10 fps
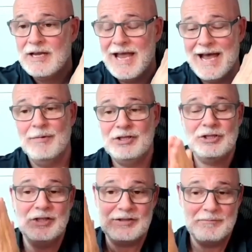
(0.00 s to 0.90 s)
and we should
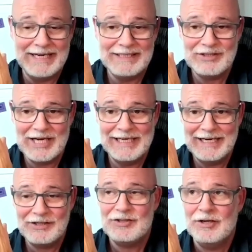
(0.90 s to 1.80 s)
just maintain
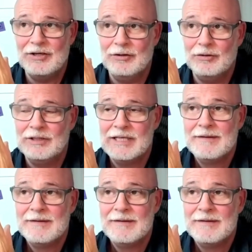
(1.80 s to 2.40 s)
external